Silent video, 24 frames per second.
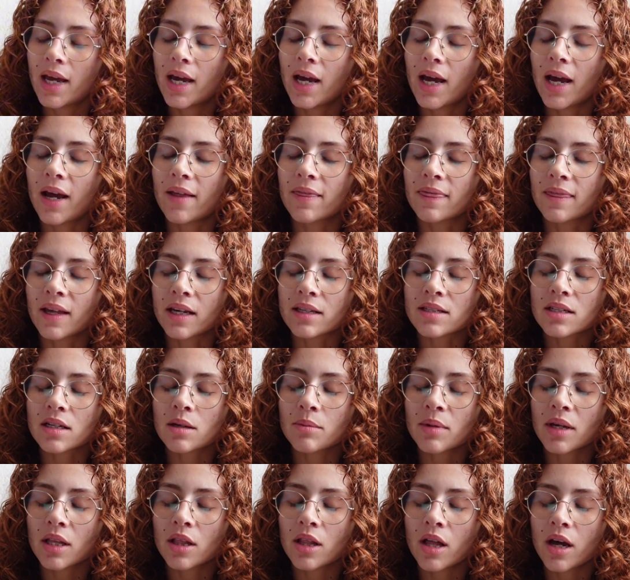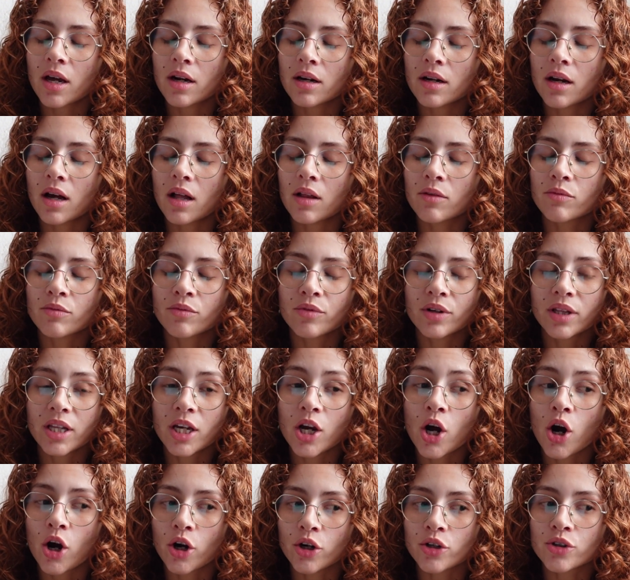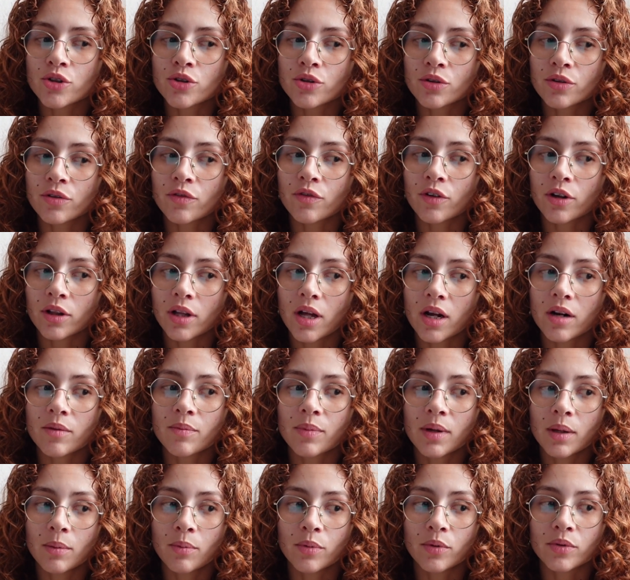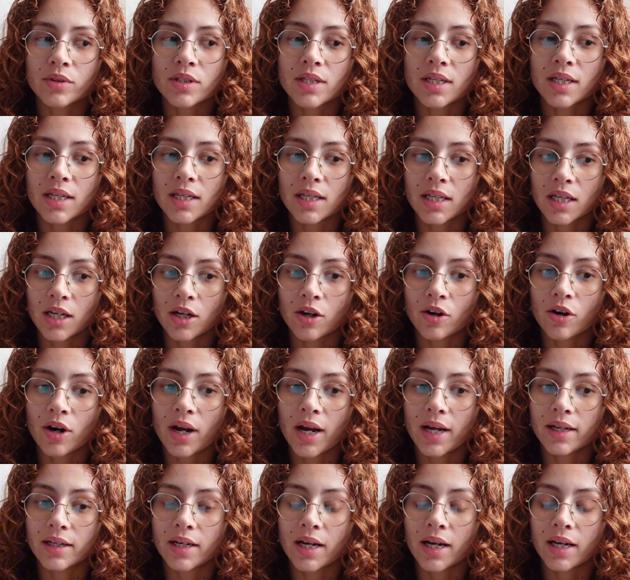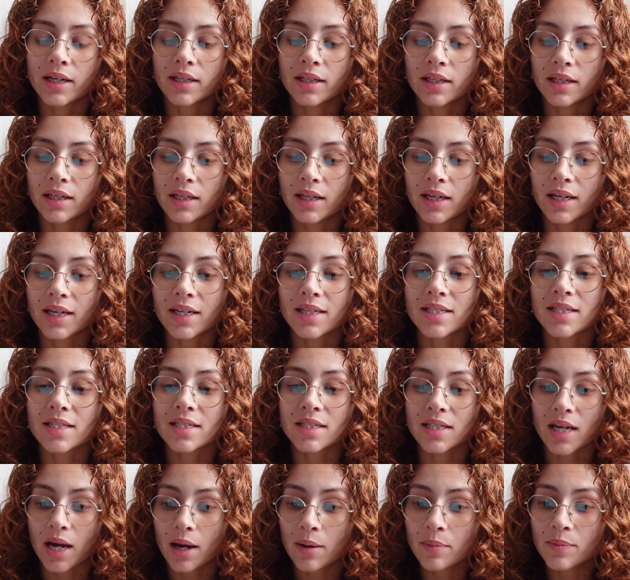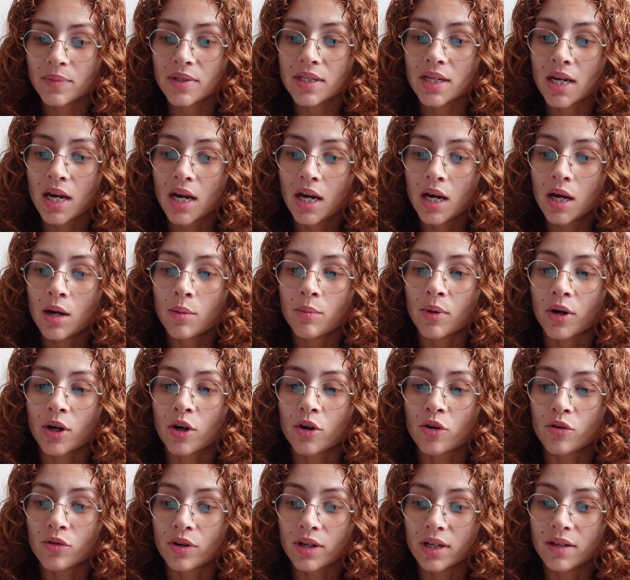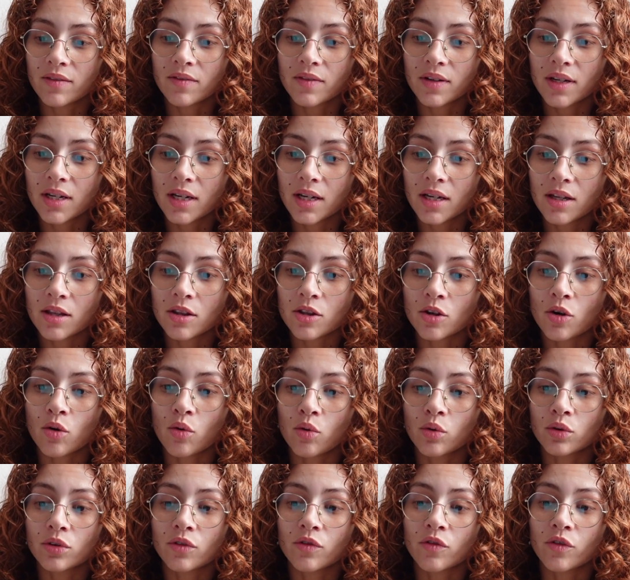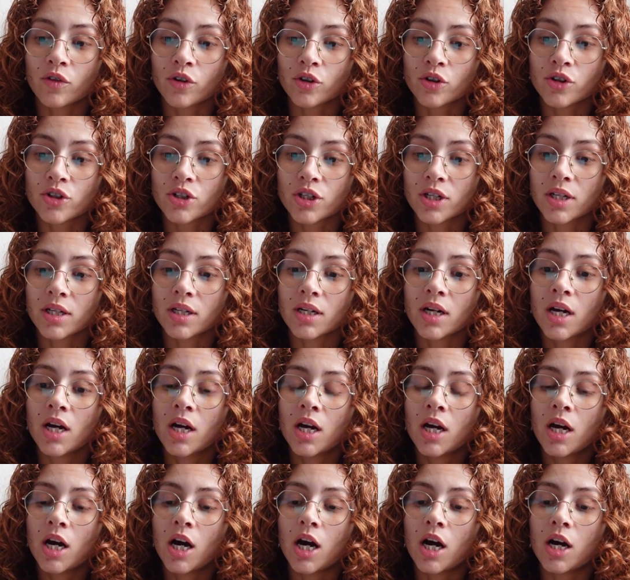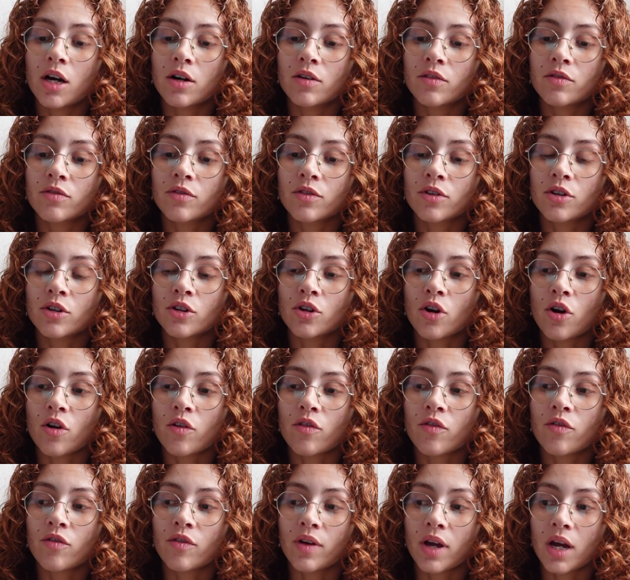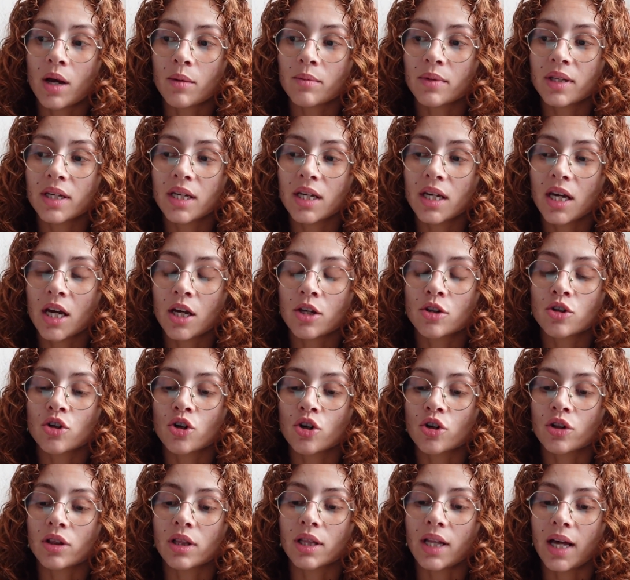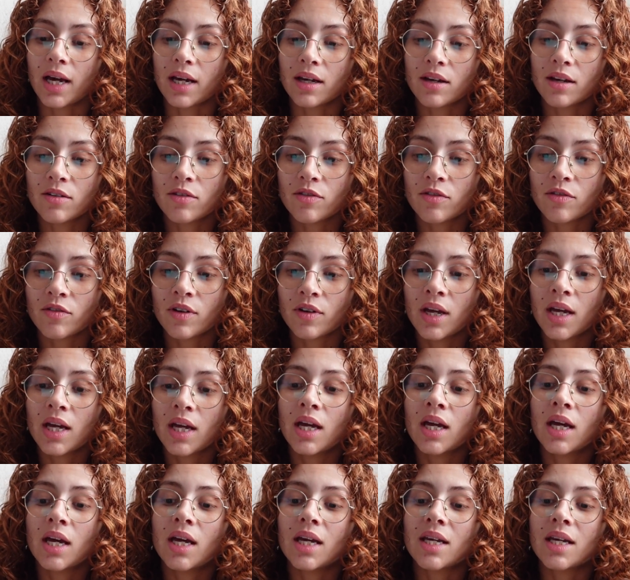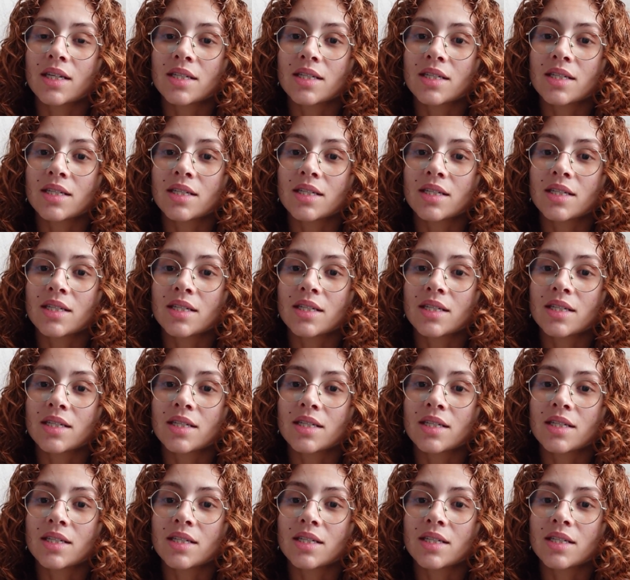And that's going to be a really hard truth for a lot of people to hear and accept. But grieving the old version of your family and your life is